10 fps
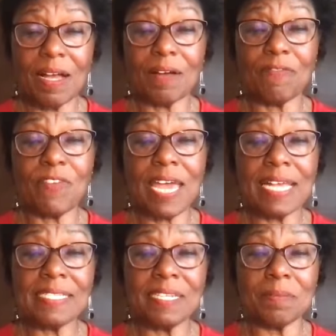a
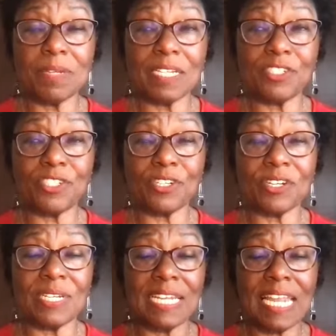fasting blood
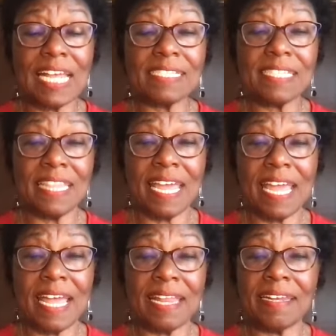sugar less
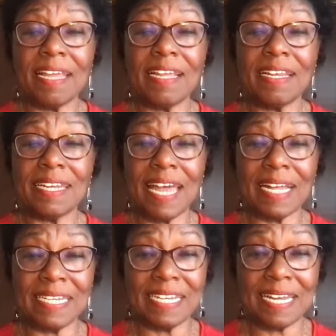than
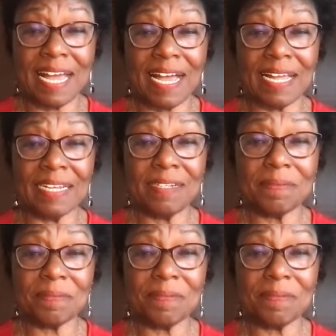99,